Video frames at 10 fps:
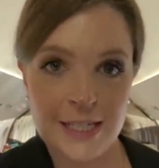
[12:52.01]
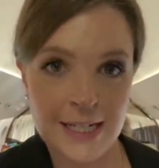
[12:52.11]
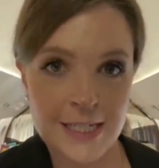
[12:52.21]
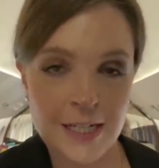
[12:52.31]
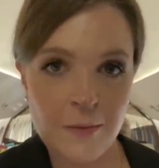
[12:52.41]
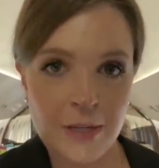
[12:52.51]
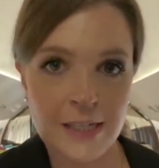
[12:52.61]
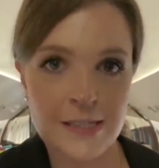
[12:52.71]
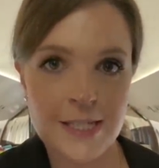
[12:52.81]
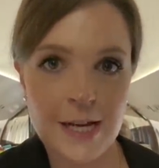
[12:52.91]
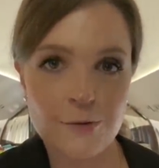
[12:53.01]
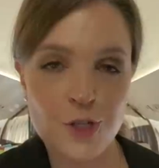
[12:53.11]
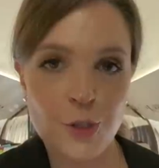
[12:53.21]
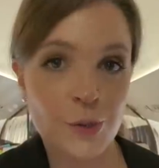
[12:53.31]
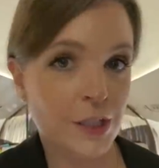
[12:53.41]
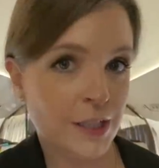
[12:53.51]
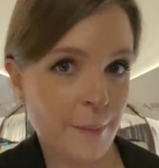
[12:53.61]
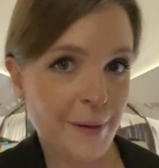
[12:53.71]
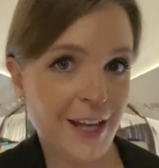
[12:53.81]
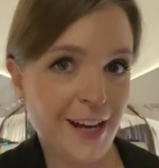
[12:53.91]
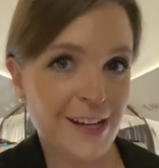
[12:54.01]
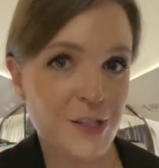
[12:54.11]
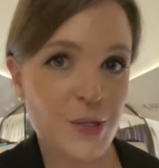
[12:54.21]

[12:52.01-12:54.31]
nineteen minutes down to Colombia,